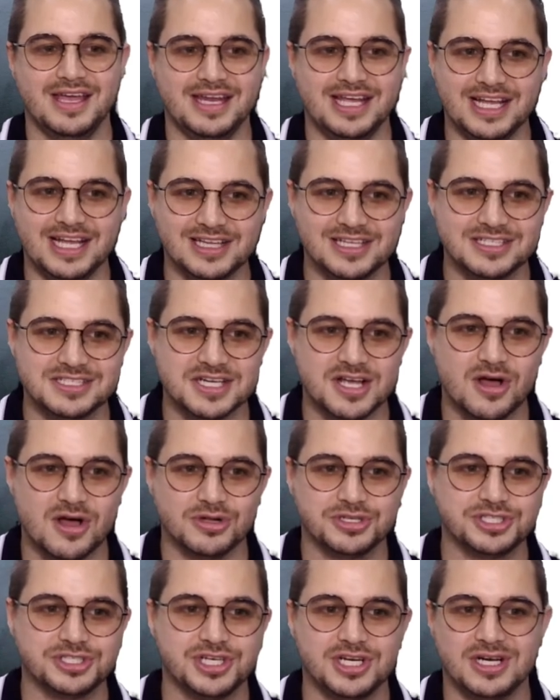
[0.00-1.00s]
English
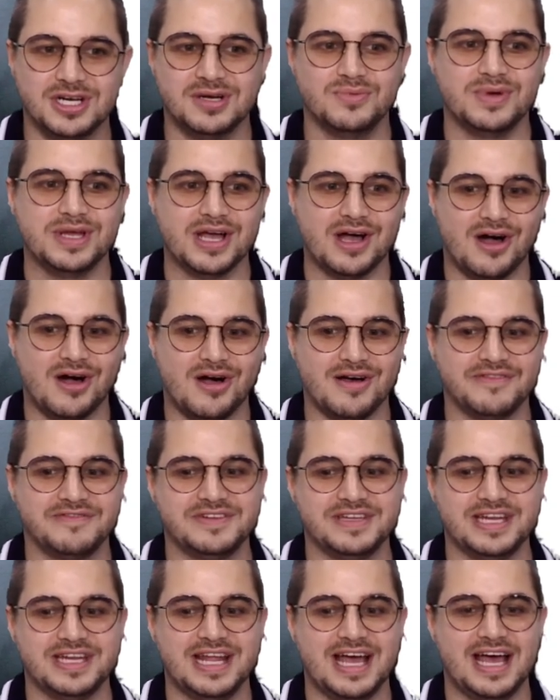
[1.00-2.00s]
culture, we
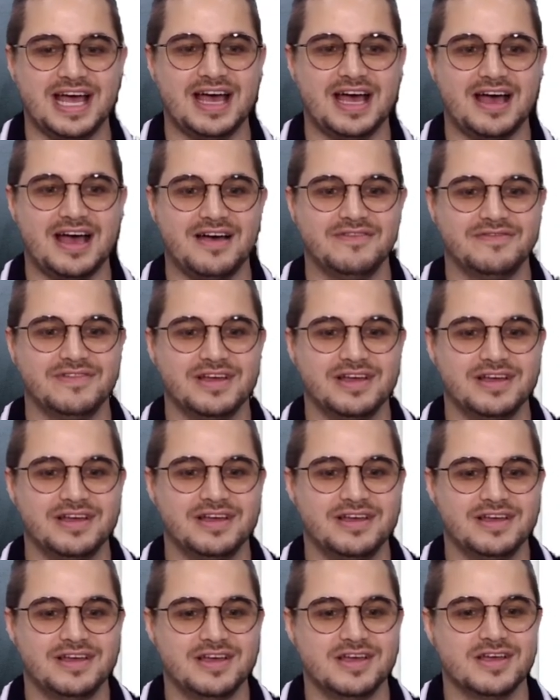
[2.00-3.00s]
often have
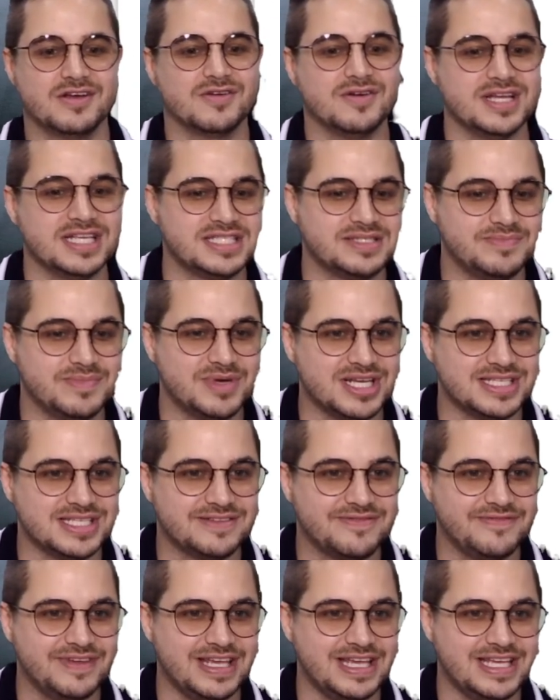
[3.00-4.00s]
Christmas
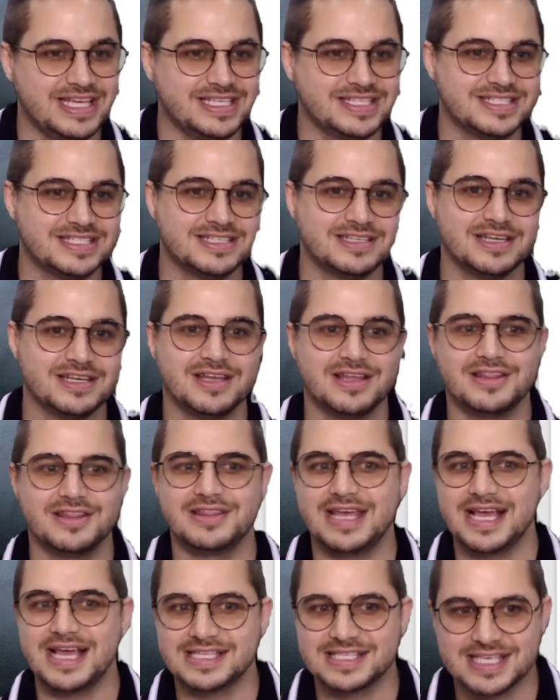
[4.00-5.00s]
feast,
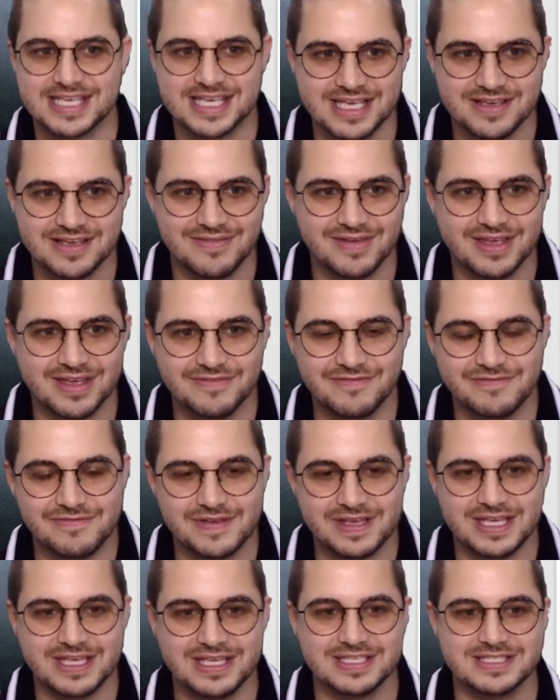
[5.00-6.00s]
Thanksgiving
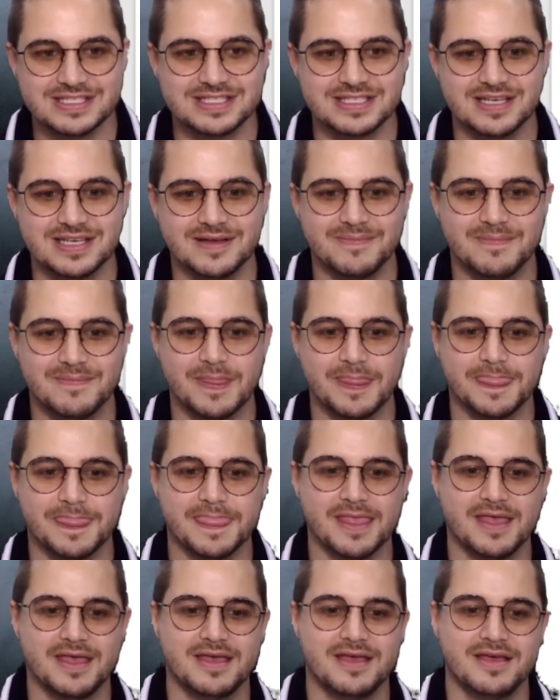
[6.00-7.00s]
feast,
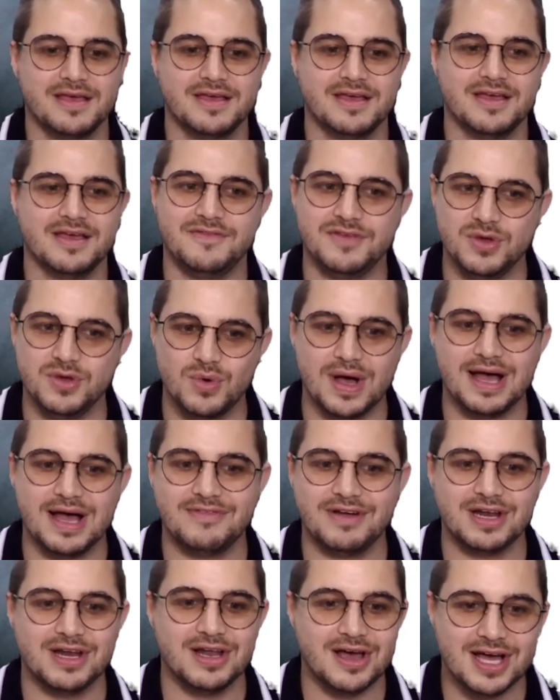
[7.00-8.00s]
if you have
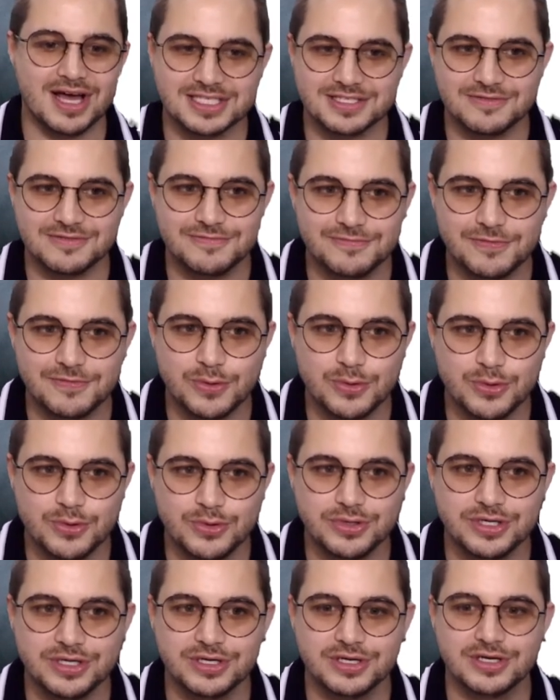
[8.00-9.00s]
a lot of
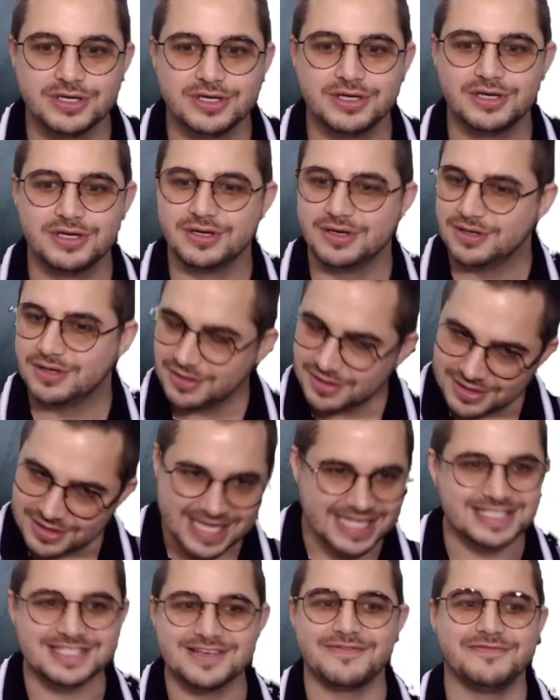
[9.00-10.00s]
food,
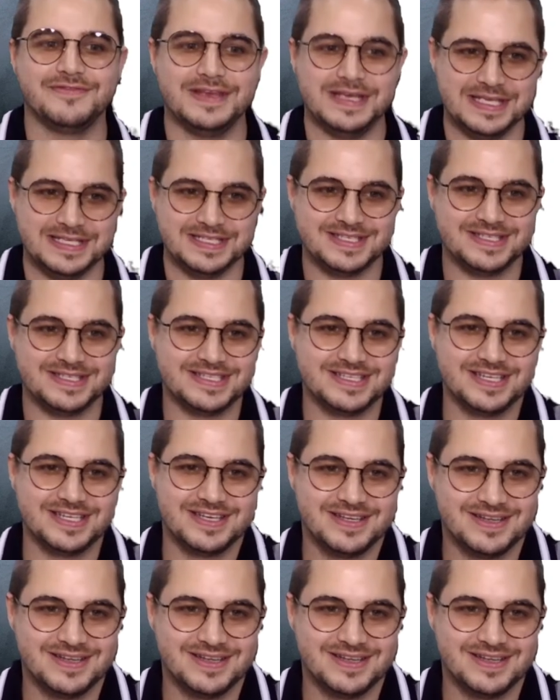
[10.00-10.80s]
that's a feast.